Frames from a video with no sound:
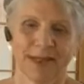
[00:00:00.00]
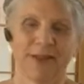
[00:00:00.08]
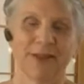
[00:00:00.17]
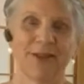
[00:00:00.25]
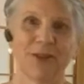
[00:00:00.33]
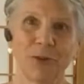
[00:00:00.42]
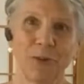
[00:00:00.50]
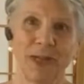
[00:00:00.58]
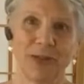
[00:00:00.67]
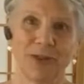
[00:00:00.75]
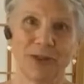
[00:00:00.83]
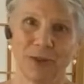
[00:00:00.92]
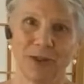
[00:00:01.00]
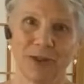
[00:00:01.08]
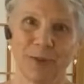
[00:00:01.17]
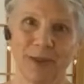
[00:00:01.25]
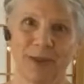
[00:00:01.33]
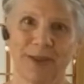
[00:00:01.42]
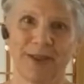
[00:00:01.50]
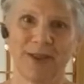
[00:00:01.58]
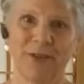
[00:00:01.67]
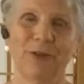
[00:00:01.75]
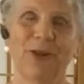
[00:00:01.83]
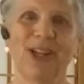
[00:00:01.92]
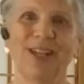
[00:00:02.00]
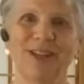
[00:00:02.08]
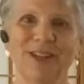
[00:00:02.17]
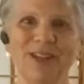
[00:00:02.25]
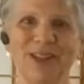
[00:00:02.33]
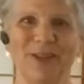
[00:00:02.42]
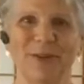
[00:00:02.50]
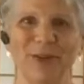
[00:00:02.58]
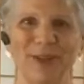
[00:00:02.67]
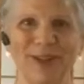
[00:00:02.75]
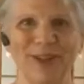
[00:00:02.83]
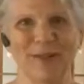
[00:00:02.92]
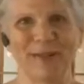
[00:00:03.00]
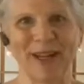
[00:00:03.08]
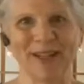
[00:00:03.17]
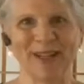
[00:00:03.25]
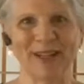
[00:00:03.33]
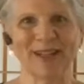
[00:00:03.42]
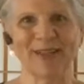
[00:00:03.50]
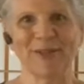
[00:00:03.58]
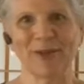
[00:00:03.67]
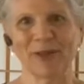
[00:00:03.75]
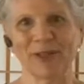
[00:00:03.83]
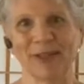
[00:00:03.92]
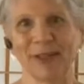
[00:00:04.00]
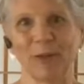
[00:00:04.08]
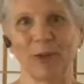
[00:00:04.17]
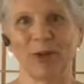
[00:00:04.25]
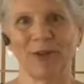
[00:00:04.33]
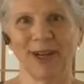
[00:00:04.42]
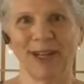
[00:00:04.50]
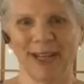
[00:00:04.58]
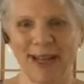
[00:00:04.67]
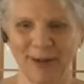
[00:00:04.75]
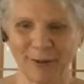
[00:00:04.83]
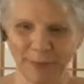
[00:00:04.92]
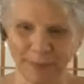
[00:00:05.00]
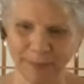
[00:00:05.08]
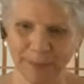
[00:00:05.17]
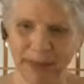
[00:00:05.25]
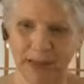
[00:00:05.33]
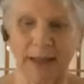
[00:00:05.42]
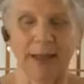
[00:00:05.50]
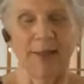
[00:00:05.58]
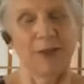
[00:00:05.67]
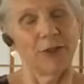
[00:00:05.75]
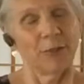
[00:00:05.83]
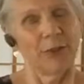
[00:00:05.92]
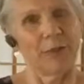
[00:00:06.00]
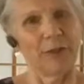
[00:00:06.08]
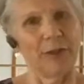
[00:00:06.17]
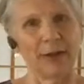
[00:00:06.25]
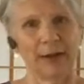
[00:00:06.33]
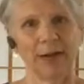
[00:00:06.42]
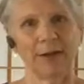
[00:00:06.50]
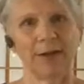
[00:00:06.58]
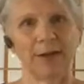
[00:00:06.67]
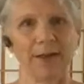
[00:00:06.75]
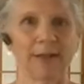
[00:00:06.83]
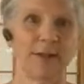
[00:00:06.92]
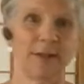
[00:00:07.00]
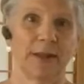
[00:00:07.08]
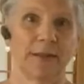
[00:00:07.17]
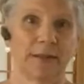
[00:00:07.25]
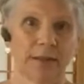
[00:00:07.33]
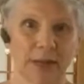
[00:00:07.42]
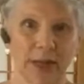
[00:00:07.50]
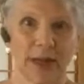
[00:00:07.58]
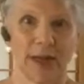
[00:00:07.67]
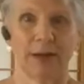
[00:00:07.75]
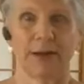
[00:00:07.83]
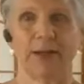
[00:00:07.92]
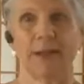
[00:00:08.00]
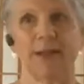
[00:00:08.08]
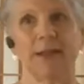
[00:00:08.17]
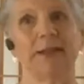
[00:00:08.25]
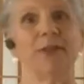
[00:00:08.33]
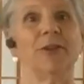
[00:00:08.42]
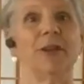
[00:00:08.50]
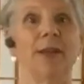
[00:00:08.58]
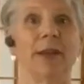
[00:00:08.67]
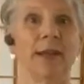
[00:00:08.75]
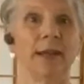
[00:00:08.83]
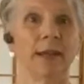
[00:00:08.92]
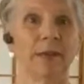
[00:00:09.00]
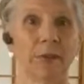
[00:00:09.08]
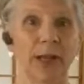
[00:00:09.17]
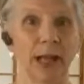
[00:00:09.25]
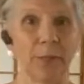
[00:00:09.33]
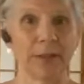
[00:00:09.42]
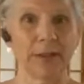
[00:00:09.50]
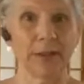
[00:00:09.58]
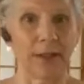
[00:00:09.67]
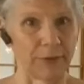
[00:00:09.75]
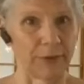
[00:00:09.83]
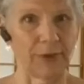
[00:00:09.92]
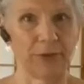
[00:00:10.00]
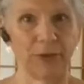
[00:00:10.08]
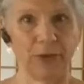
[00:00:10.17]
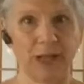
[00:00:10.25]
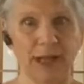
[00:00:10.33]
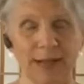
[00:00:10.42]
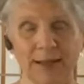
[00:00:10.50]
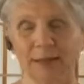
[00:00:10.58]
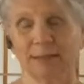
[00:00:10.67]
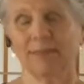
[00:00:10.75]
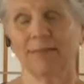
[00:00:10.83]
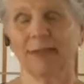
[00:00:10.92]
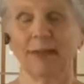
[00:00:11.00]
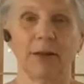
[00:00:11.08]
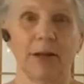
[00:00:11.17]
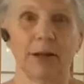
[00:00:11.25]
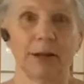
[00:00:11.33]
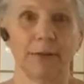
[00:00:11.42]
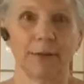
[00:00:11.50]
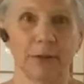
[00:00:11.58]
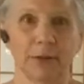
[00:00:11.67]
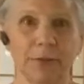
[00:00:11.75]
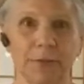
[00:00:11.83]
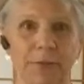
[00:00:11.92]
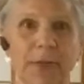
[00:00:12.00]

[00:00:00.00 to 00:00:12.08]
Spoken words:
There's so many stories about the 40 years in the wilderness, but I just like to focus on one right now. So the people are out in the desert. They just got out into the desert, and guess what happens? After a few days, they run out of food,